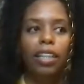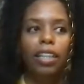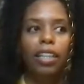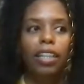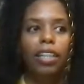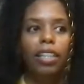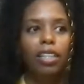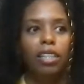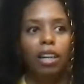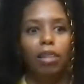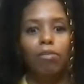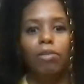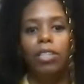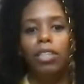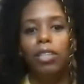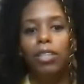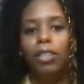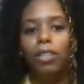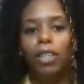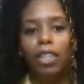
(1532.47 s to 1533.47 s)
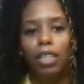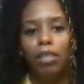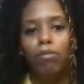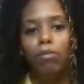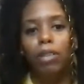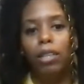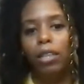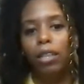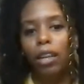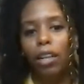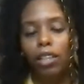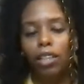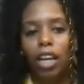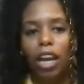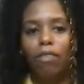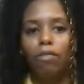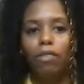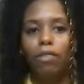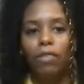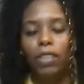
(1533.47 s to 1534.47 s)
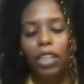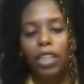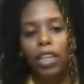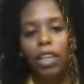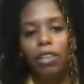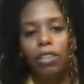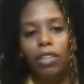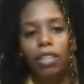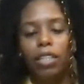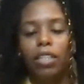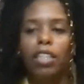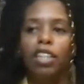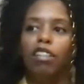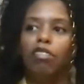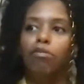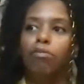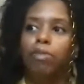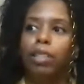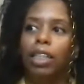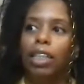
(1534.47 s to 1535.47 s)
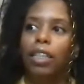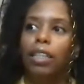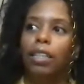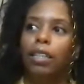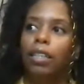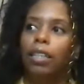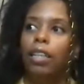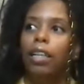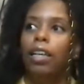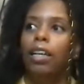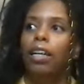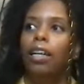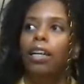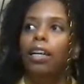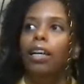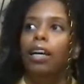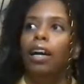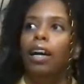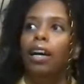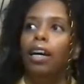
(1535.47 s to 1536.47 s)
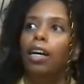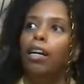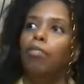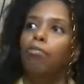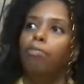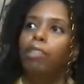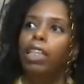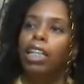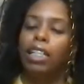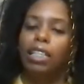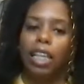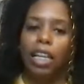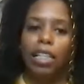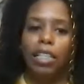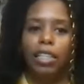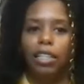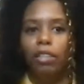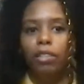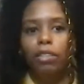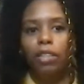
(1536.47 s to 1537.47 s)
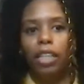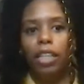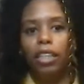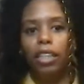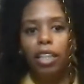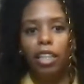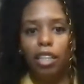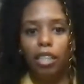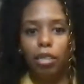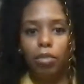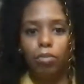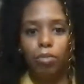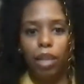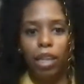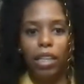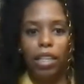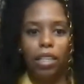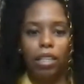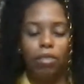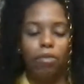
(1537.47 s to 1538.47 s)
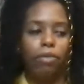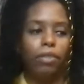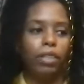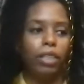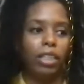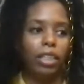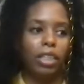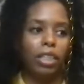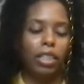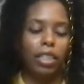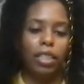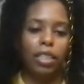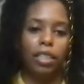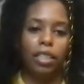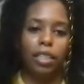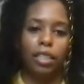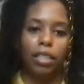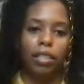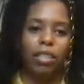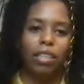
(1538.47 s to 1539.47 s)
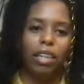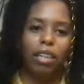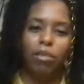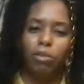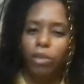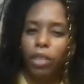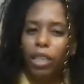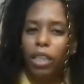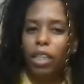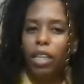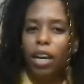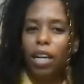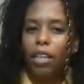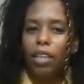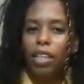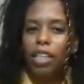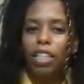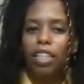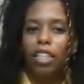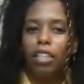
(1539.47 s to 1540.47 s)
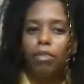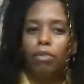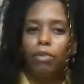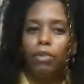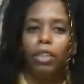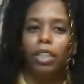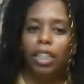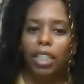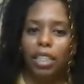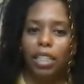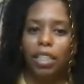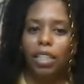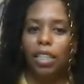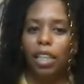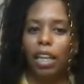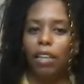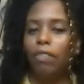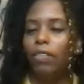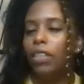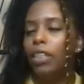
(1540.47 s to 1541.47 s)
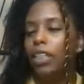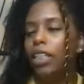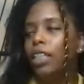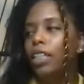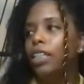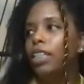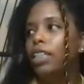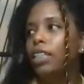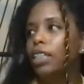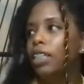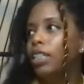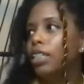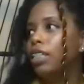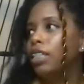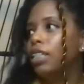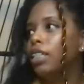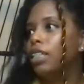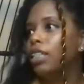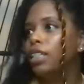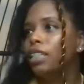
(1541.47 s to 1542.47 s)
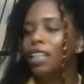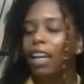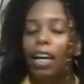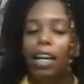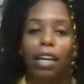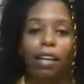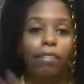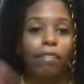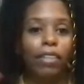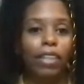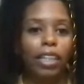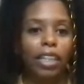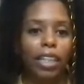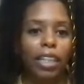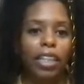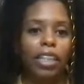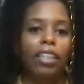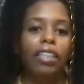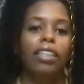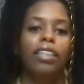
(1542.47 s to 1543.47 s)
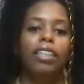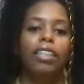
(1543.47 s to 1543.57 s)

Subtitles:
so I'm still going to bring y'all travel videos and stuff, but because I still think there's space for just a really authentic voice. Everything is just not everything.